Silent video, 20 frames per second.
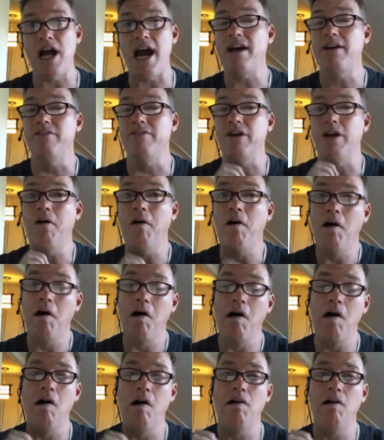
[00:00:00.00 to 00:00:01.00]
I keep track of
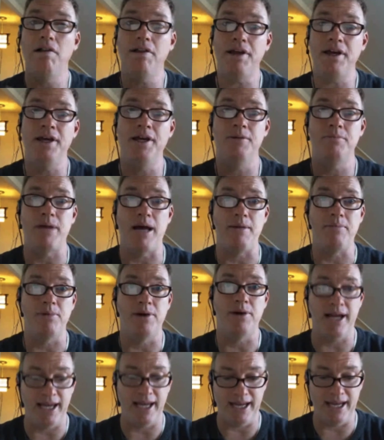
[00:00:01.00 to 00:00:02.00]
it all in my
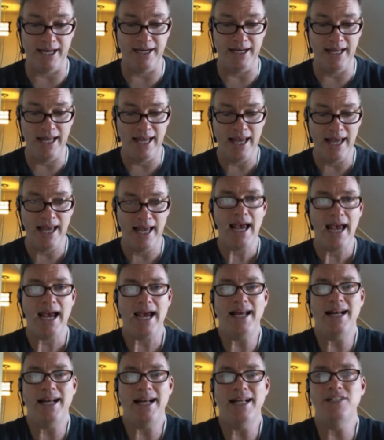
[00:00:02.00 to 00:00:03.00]
brain,
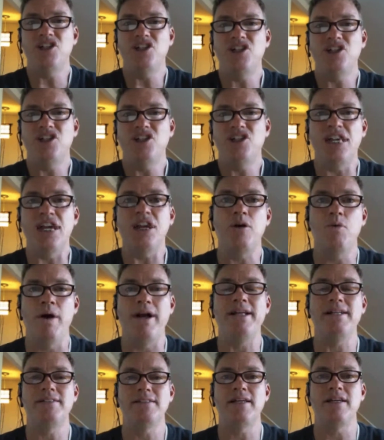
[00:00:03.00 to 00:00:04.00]
and I just sync when it's
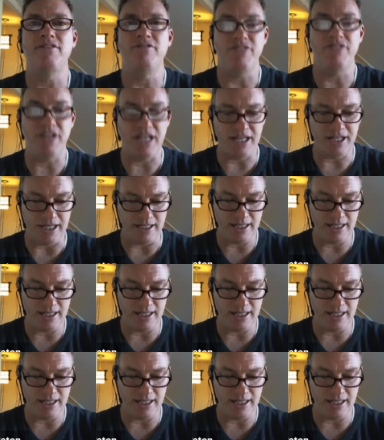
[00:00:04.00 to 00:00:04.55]
convenient.